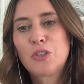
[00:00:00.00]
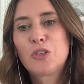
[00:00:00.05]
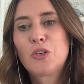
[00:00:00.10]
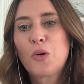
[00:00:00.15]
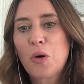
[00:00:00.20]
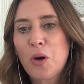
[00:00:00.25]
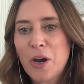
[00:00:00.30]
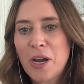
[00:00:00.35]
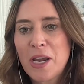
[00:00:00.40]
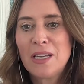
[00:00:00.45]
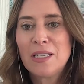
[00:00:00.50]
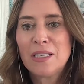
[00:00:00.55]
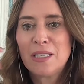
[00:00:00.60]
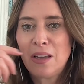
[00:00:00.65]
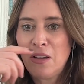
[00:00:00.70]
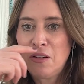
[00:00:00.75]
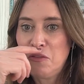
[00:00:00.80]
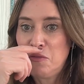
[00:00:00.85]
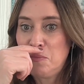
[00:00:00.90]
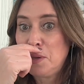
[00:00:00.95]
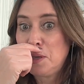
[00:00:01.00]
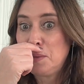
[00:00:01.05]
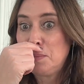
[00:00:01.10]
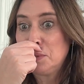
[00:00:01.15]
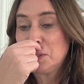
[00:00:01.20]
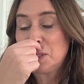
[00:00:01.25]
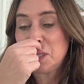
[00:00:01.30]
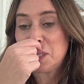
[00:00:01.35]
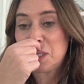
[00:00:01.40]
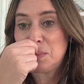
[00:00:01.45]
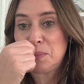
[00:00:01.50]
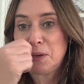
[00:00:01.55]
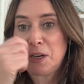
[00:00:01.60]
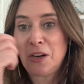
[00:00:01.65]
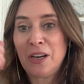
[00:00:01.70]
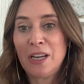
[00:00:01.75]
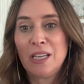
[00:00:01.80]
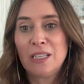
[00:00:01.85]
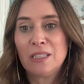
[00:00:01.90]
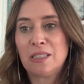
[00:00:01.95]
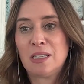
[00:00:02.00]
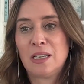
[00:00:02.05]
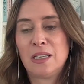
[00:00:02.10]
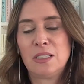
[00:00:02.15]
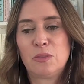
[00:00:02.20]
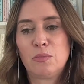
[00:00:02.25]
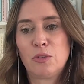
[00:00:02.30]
stories of people's experiences,